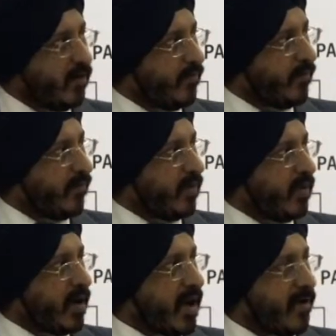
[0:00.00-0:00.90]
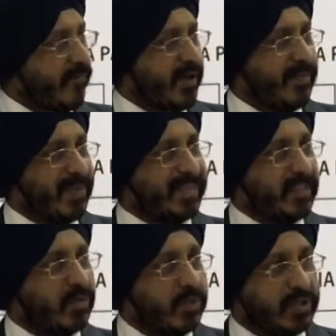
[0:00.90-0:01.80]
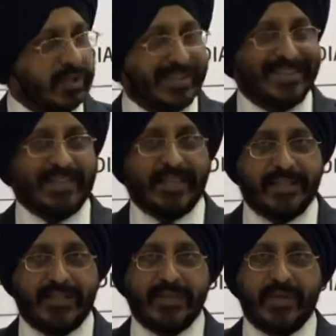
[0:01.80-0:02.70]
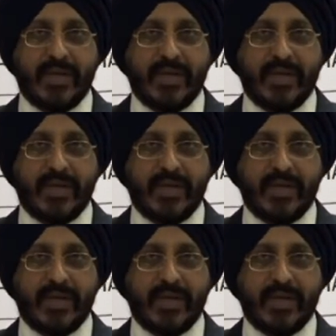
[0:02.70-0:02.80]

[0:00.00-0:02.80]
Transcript: of every person who's on the stage